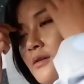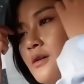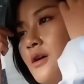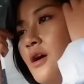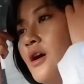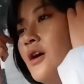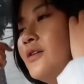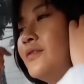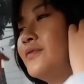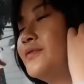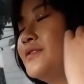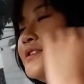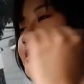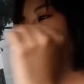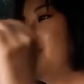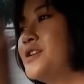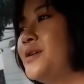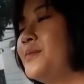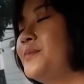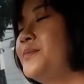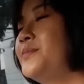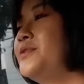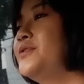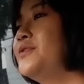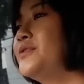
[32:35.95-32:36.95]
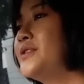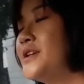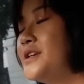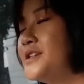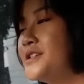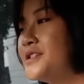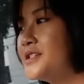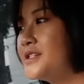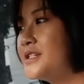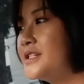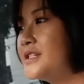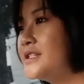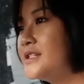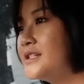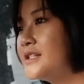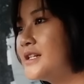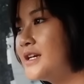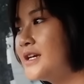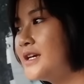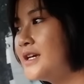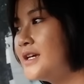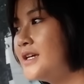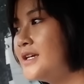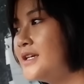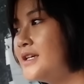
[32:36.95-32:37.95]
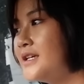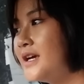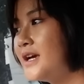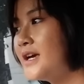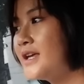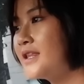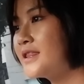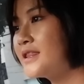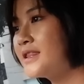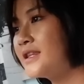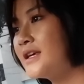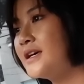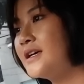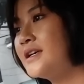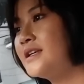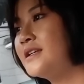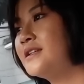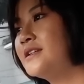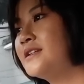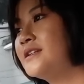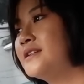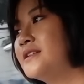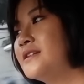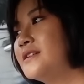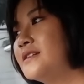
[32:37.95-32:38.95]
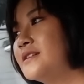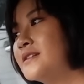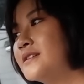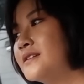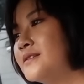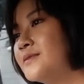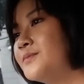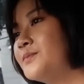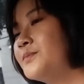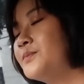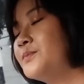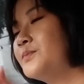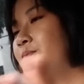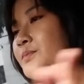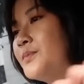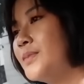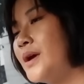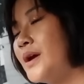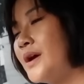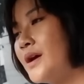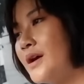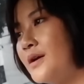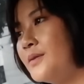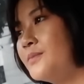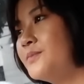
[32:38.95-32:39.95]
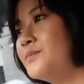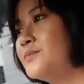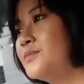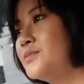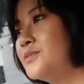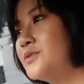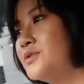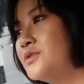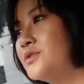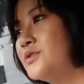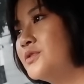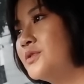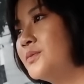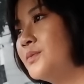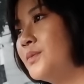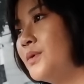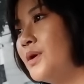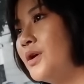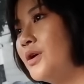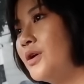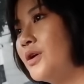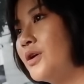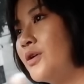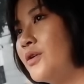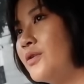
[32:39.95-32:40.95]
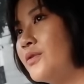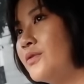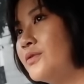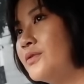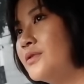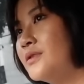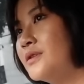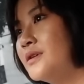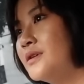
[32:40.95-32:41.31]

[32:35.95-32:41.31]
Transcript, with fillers: coffee shop location today and then pick up tomorrow.